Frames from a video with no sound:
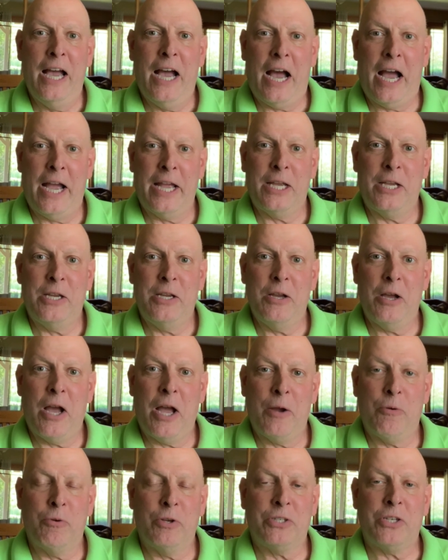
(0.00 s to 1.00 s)
I
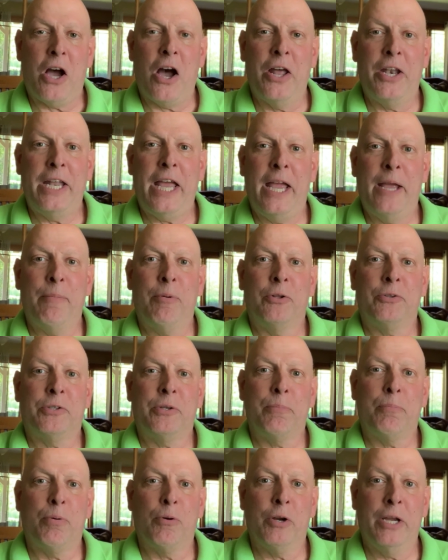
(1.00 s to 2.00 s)
was unable
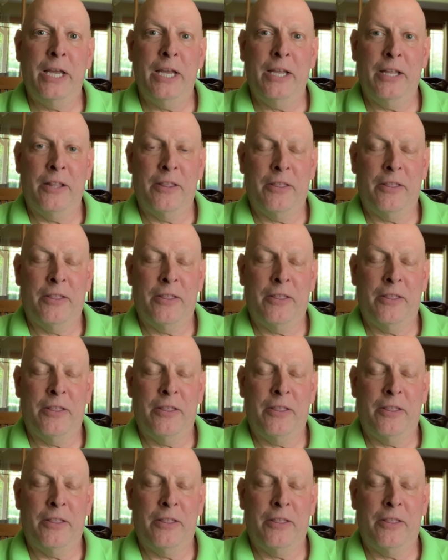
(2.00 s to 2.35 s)
to breathe